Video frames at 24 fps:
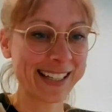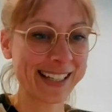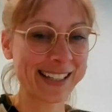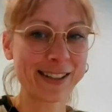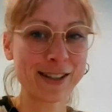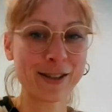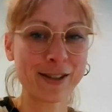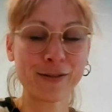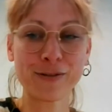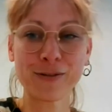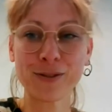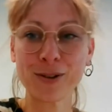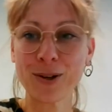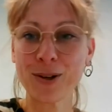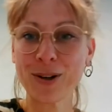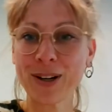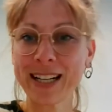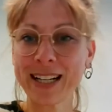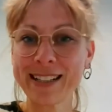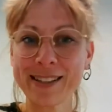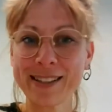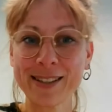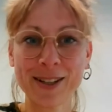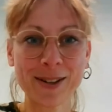The floor
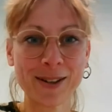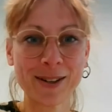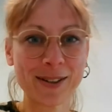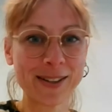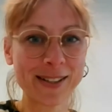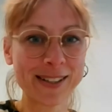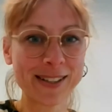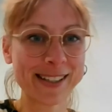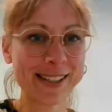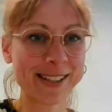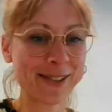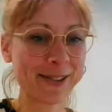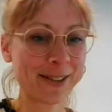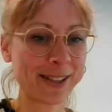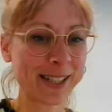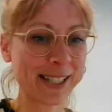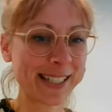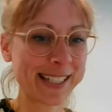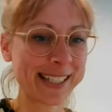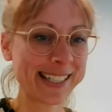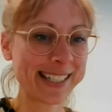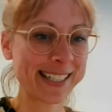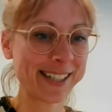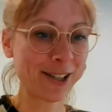is yours. You
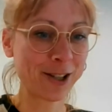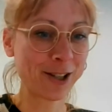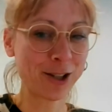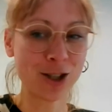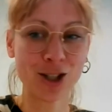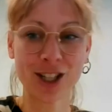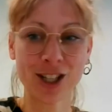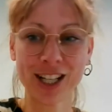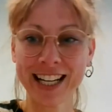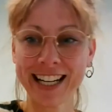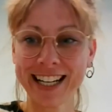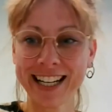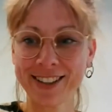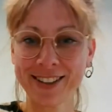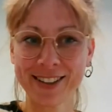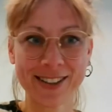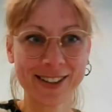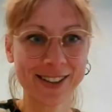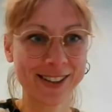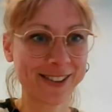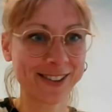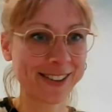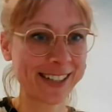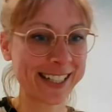can share your
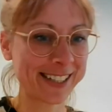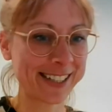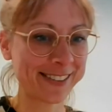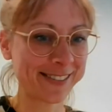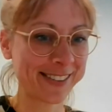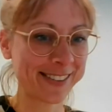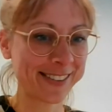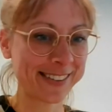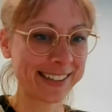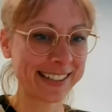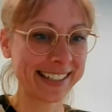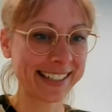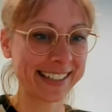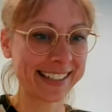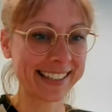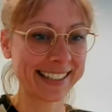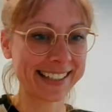screen if you like.